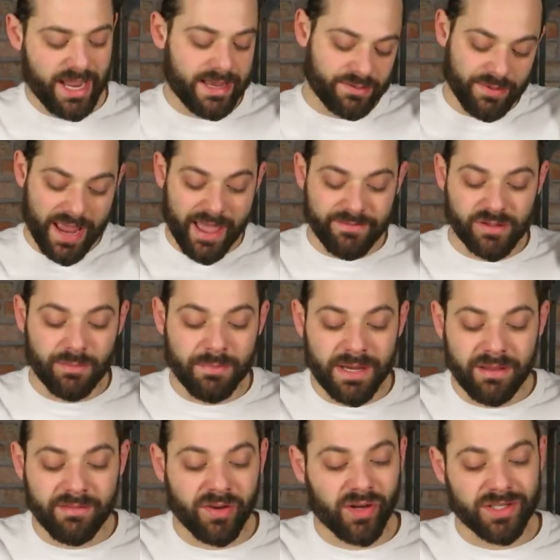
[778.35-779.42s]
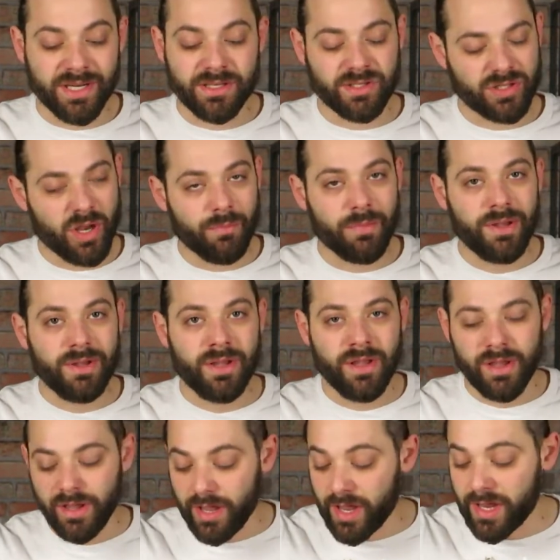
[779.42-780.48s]
Yes, we have some minifigures and
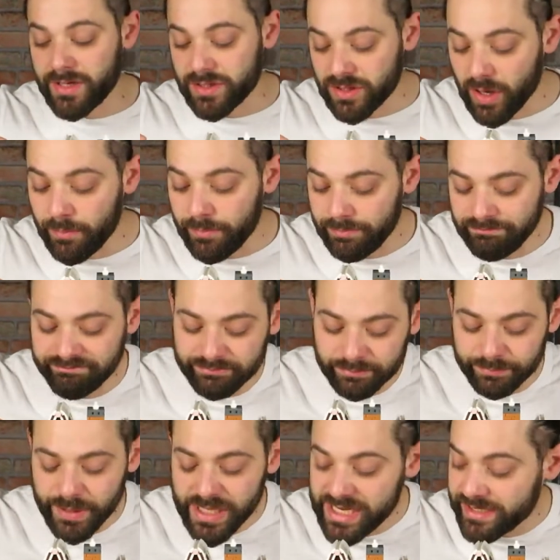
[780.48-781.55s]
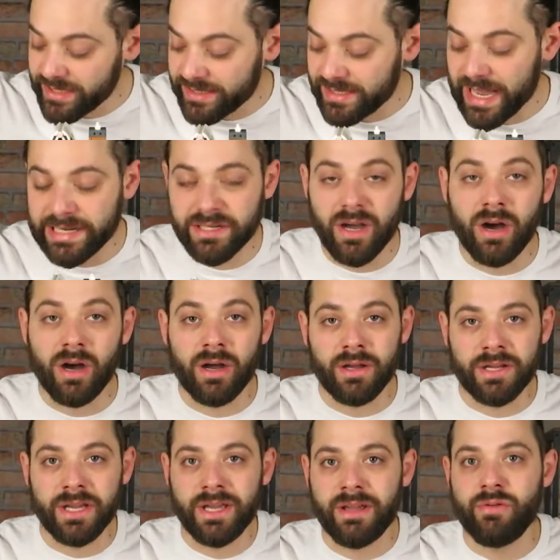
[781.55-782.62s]
some pieces that
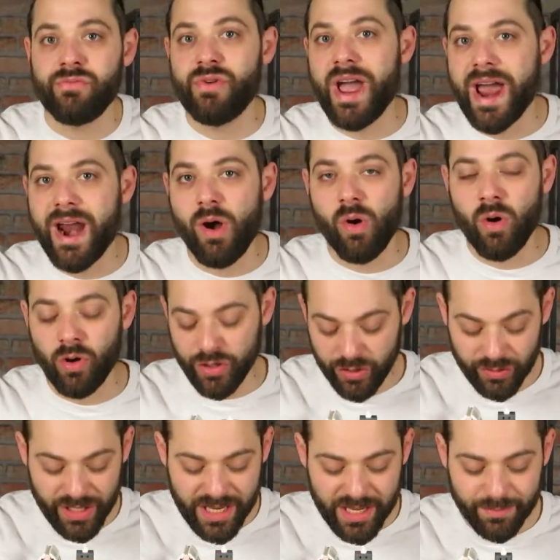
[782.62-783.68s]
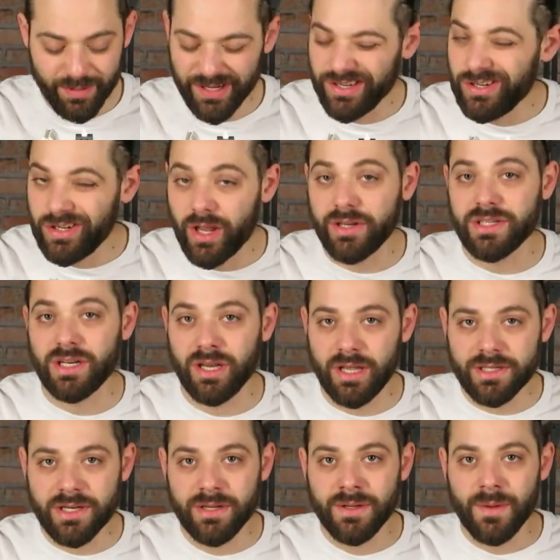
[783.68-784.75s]
are rare or unique, but not a lot.